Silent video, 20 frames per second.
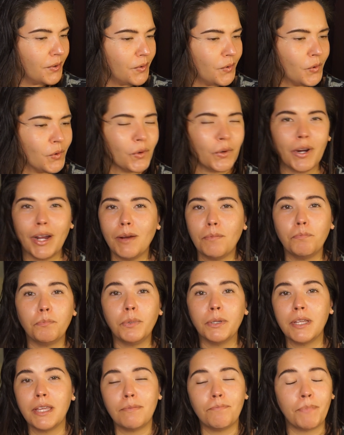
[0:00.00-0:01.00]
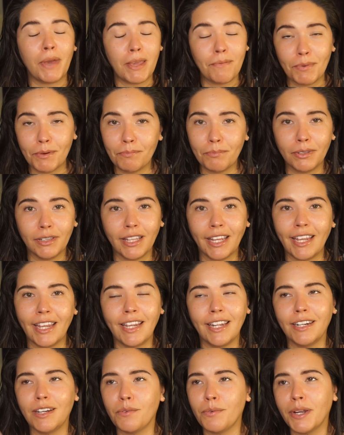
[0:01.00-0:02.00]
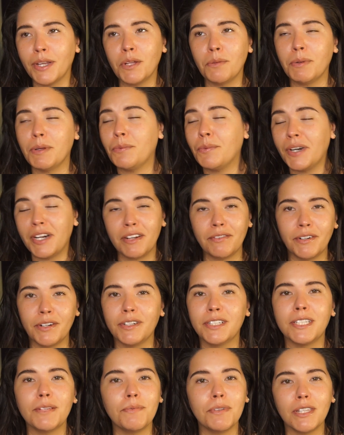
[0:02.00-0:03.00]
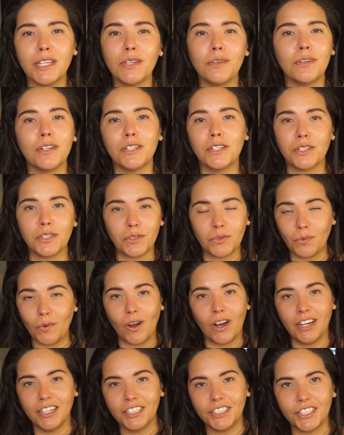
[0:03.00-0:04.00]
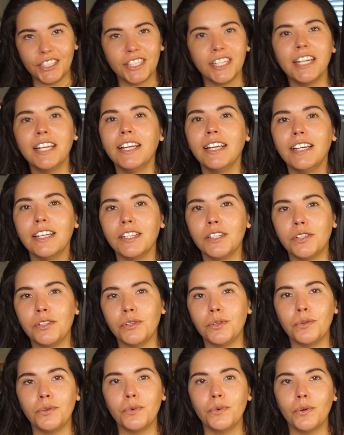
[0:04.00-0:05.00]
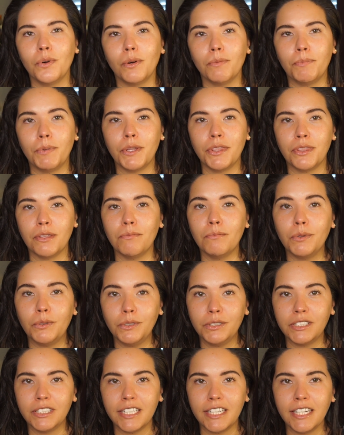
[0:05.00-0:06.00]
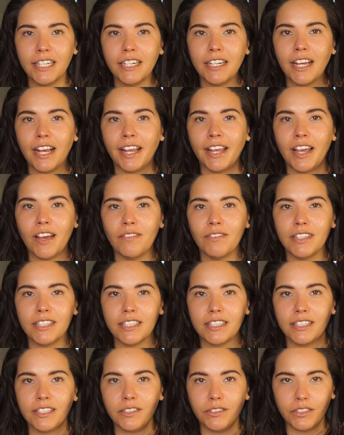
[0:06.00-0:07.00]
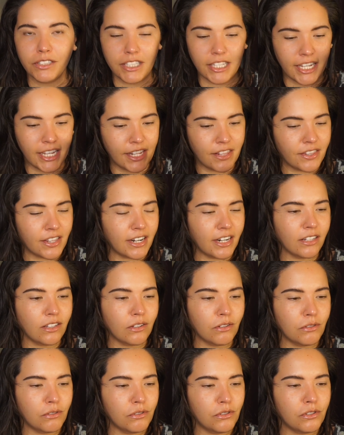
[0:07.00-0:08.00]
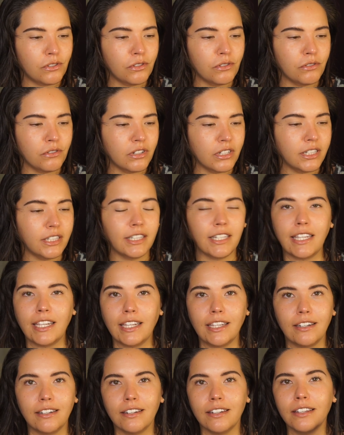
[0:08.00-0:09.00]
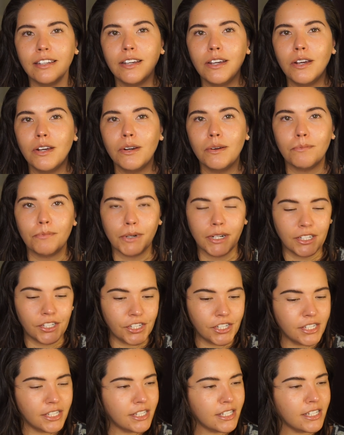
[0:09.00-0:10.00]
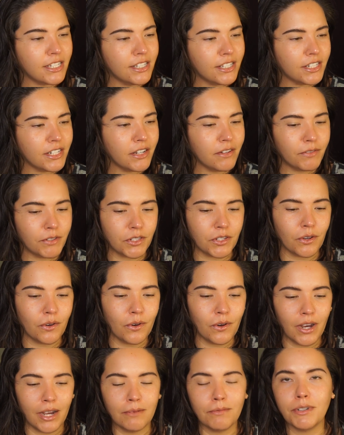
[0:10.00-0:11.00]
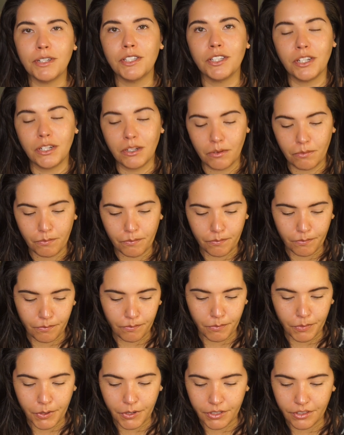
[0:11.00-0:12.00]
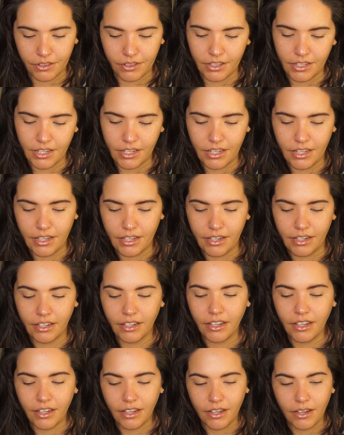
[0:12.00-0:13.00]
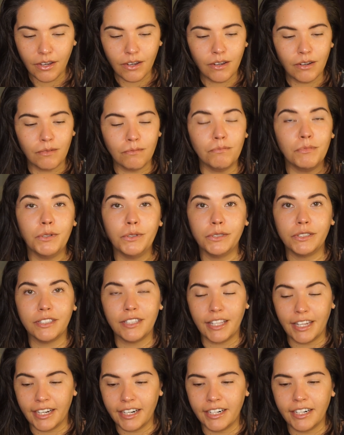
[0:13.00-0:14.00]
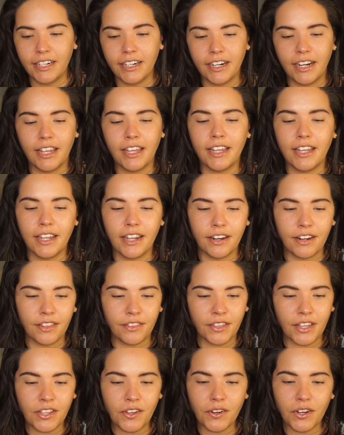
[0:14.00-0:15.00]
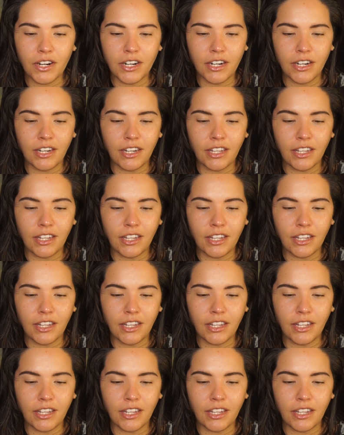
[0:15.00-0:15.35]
or a paper plate, a regular plate, whatever, something that you can just wash to put the mousse in. I have this little tin that I use to clean brushes and stuff, so I'm just gonna put the mousse there. And then you're gonna